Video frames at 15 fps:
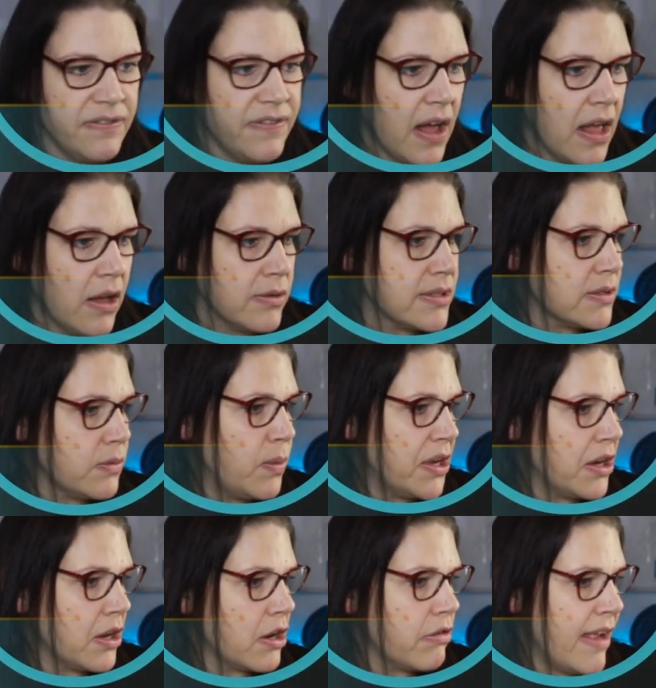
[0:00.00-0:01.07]
files, we're
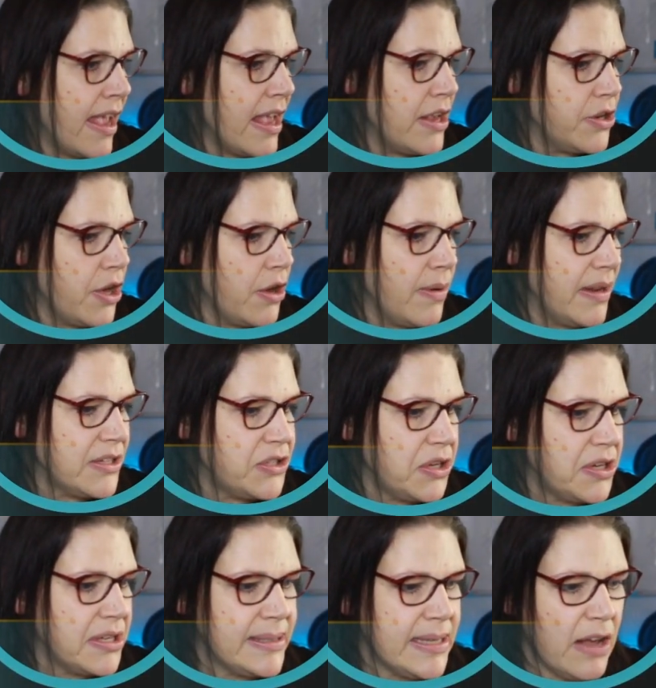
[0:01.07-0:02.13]
going to create new, and as
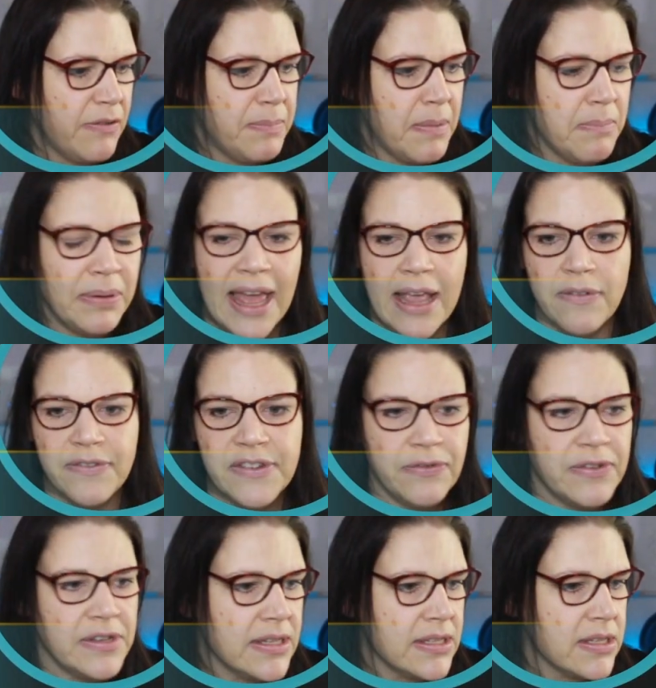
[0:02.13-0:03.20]
you can see, I've been playing with
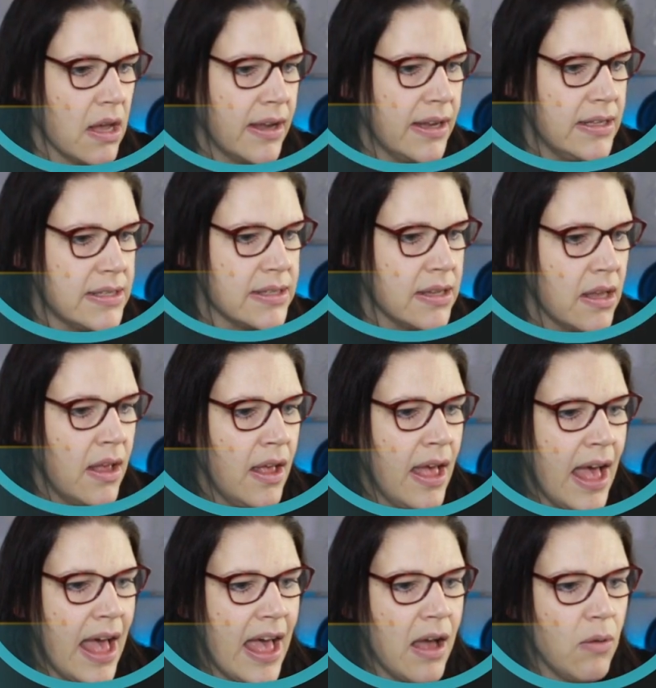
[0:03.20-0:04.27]
different designs.
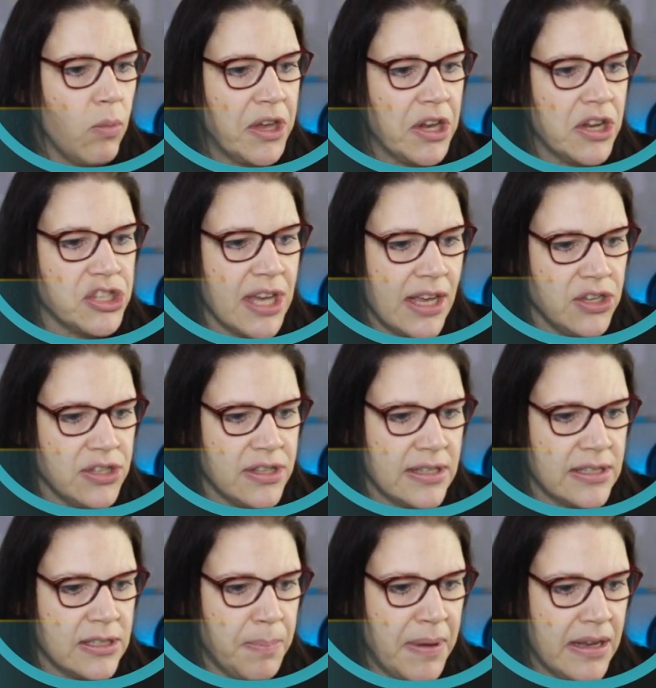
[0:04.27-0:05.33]
We're going to change
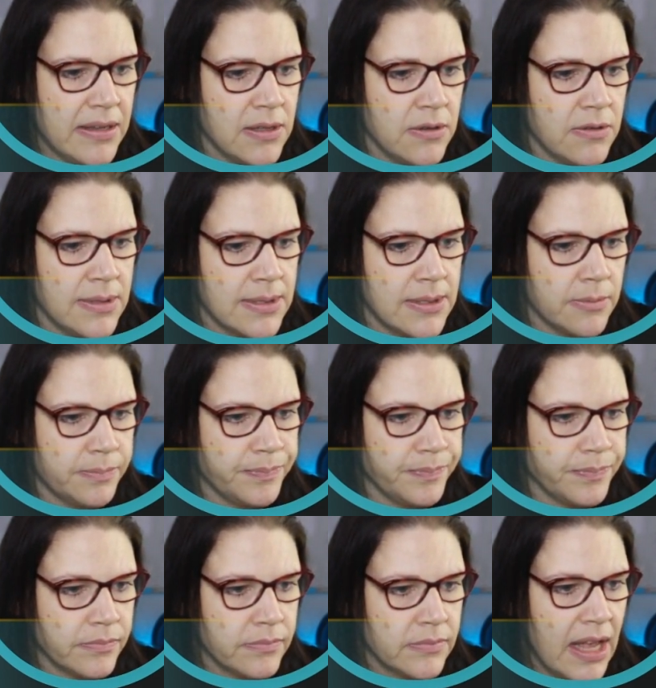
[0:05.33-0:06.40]
this to pixels,
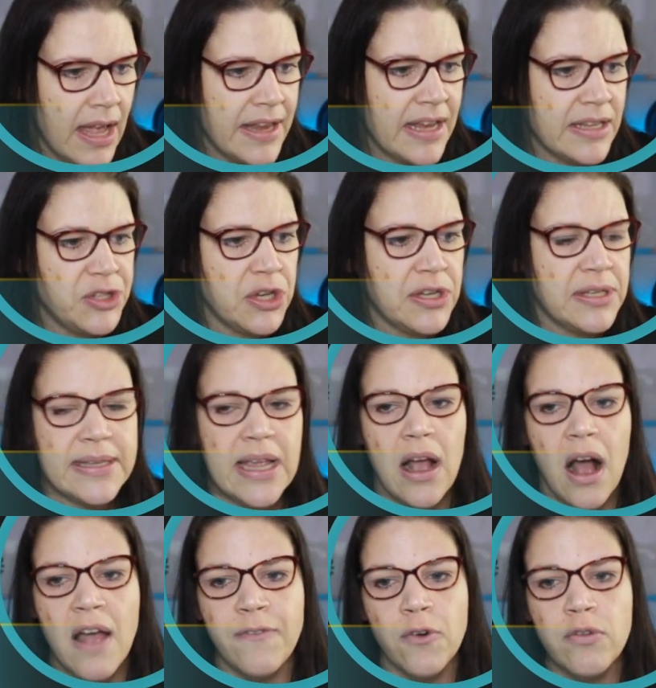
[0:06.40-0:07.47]
and as you can see,
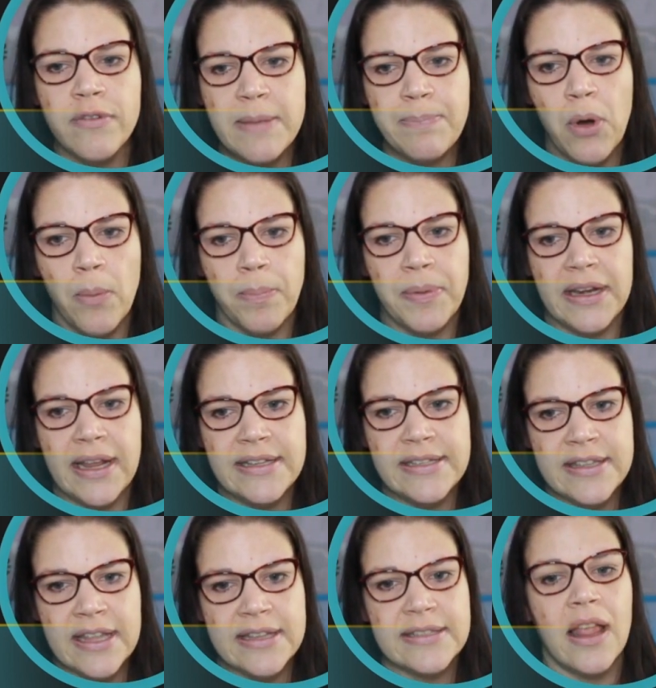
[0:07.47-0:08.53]
I've already
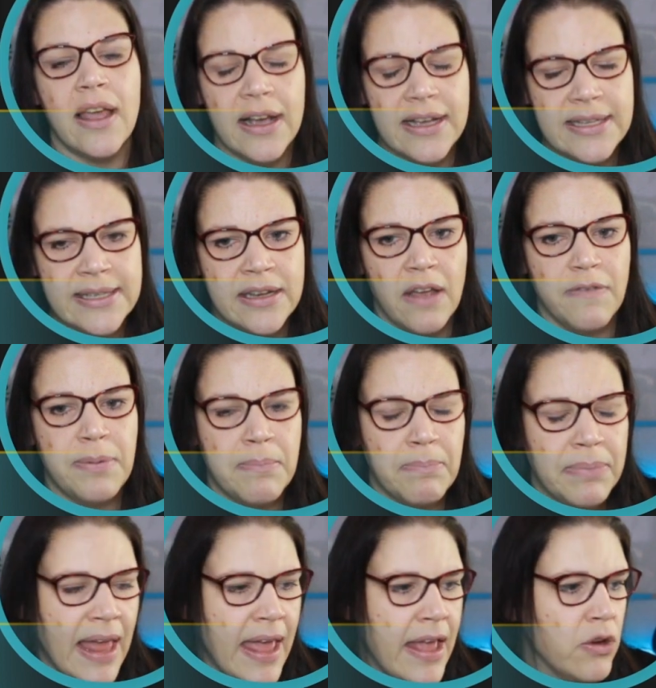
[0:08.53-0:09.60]
populated this. Like I said, I've been
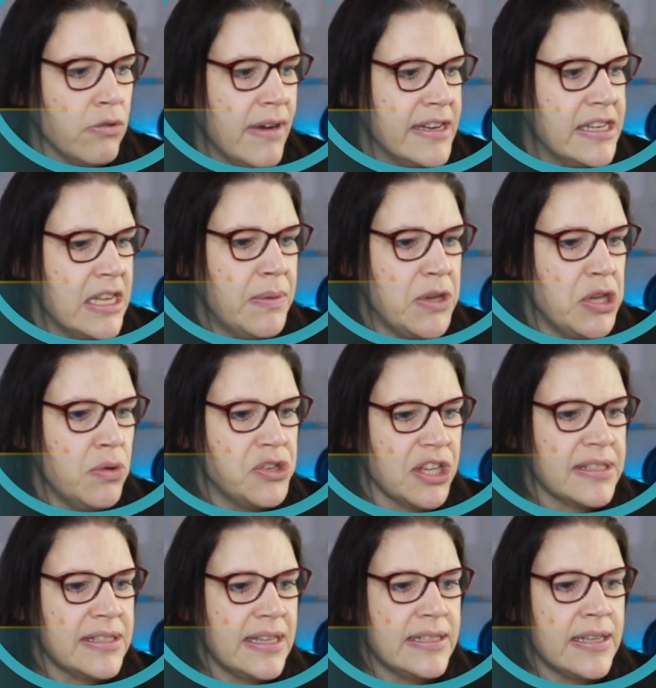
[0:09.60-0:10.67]
playing already, but you
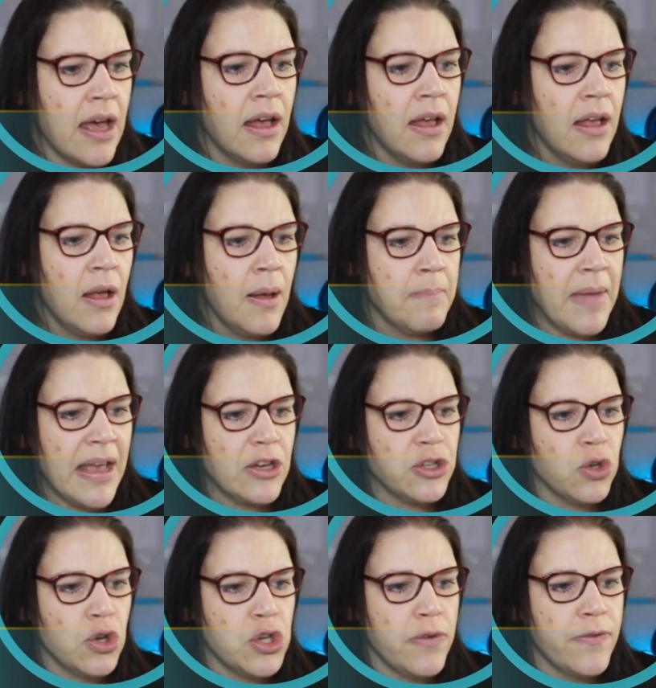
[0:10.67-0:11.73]
just need to make
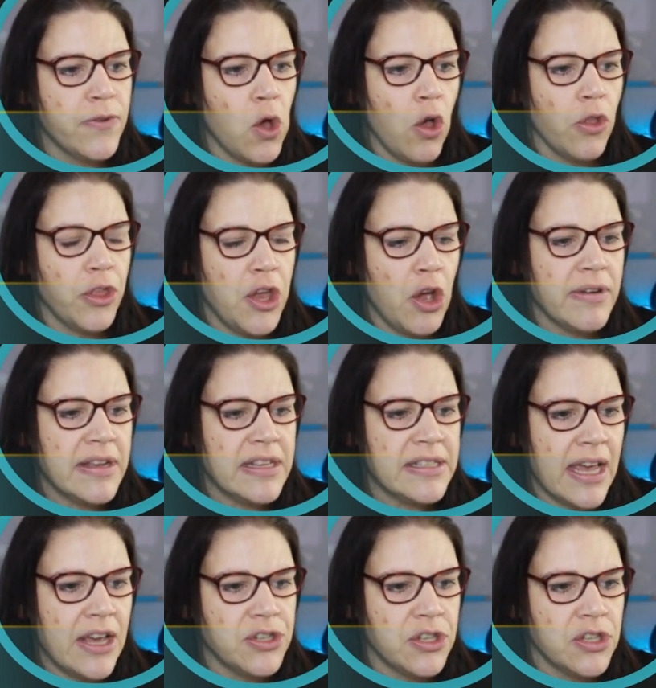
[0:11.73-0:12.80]
sure you've got the
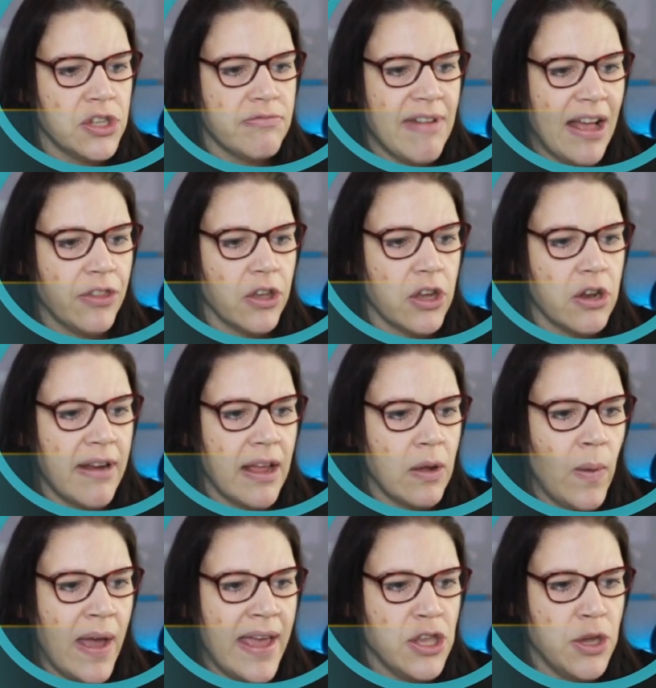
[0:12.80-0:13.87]
orientation around the
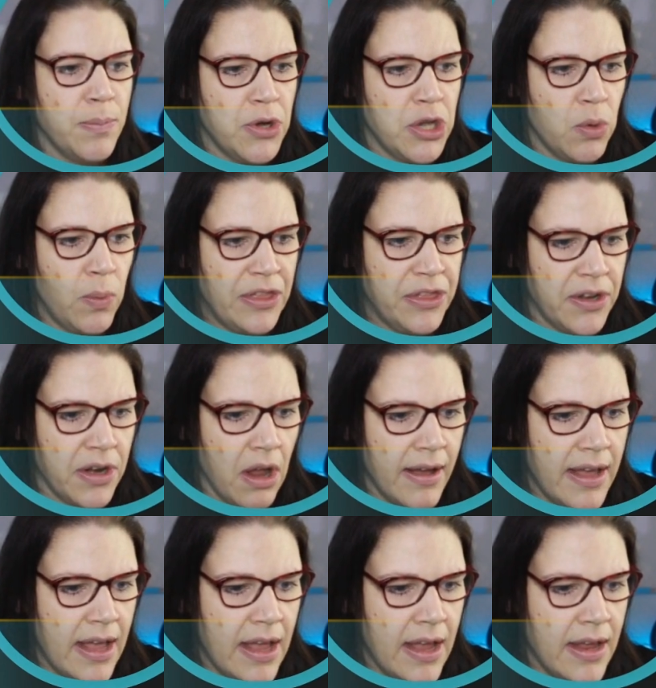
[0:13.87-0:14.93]
correct way, and you put your width and
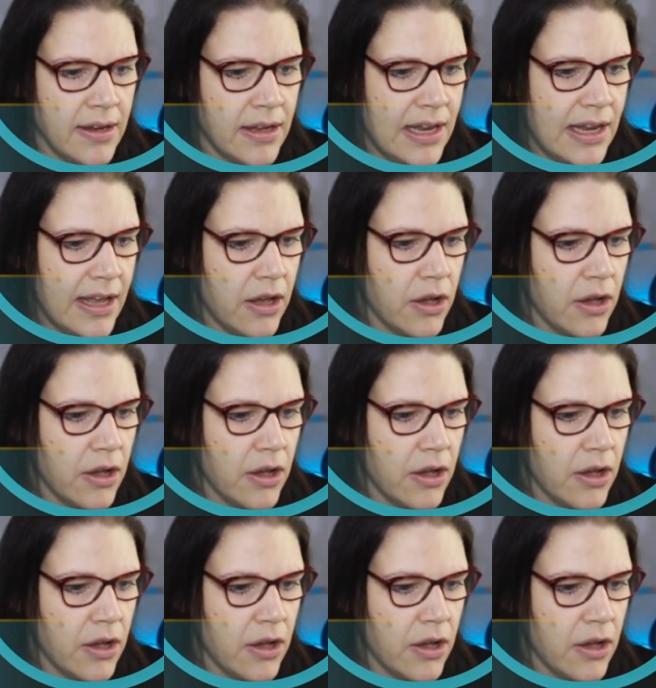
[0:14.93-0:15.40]
height in, click